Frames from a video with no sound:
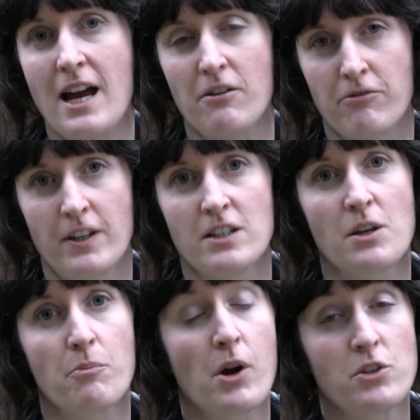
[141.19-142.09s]

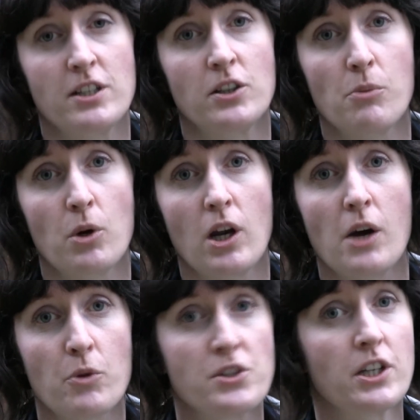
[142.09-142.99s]
outfits and posting them
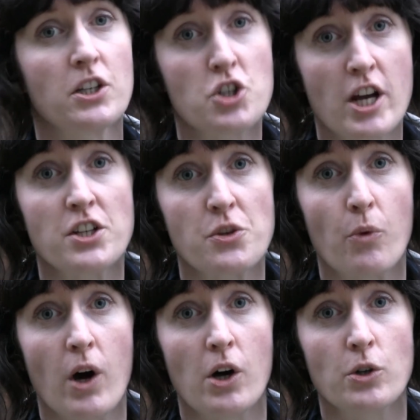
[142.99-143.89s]
online wasn't going to change the
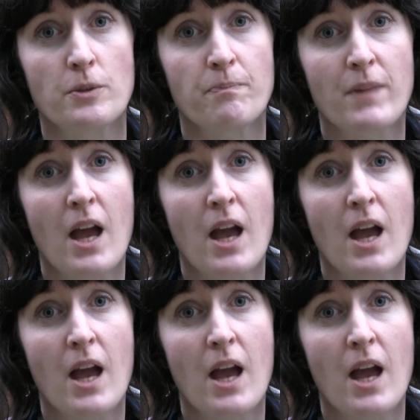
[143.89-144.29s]
world.